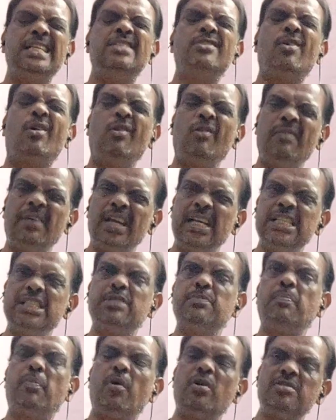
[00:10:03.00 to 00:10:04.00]
It is
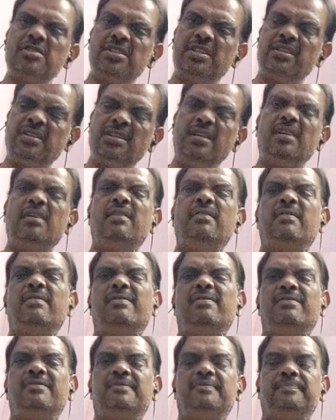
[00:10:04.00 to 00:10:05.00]
always
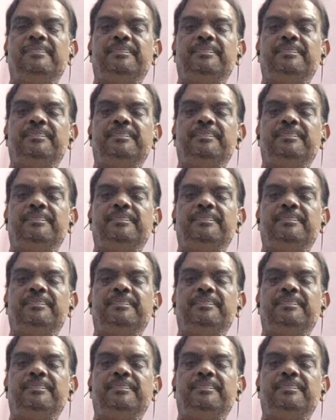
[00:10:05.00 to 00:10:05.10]
positive.